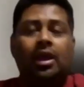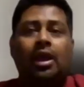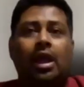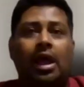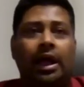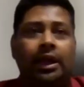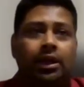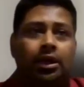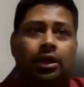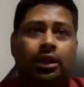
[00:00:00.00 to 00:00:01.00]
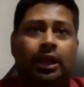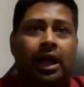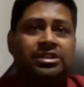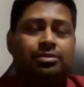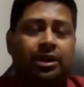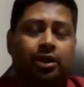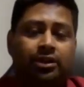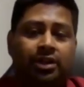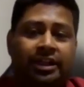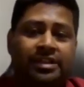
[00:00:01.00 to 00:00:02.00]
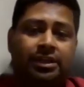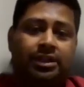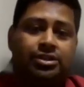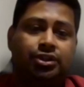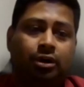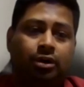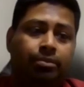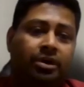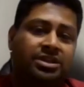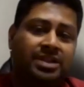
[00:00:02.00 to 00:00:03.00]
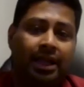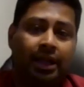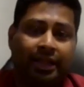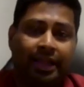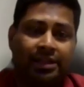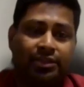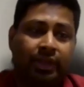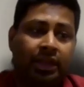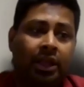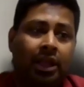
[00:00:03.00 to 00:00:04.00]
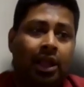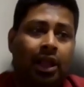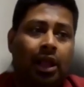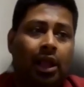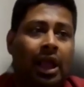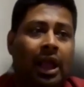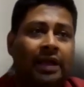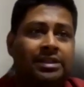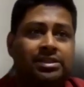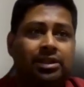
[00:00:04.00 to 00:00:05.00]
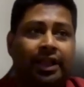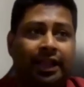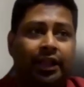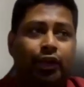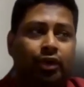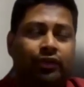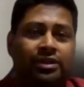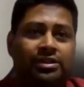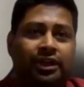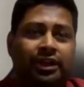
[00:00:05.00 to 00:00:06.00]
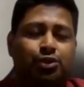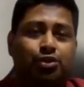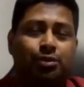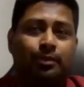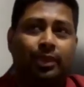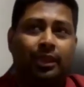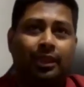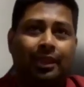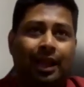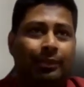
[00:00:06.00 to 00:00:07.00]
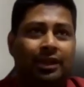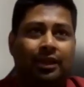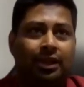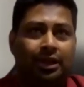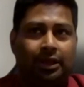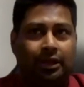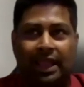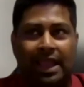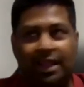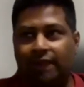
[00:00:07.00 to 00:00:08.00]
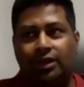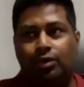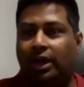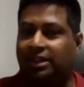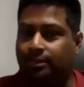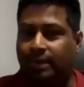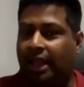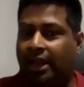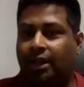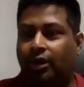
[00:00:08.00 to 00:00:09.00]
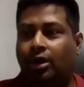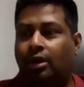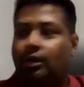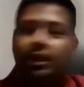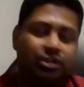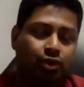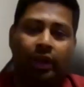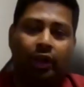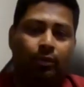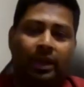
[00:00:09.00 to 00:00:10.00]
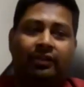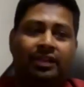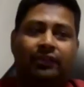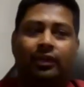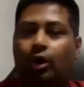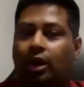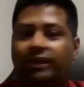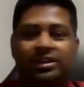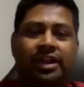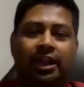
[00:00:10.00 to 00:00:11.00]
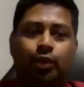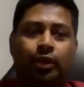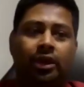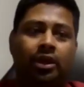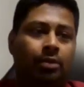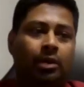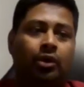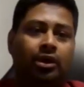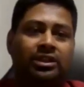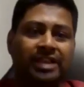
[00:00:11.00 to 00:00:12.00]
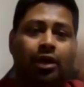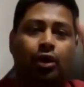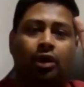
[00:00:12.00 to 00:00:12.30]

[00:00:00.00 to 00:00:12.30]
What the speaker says: And last but not the least, it is your personality as well. As Canadian universities, I mean, anyone who has applied or is going to apply, they will always get to hear about a thing called a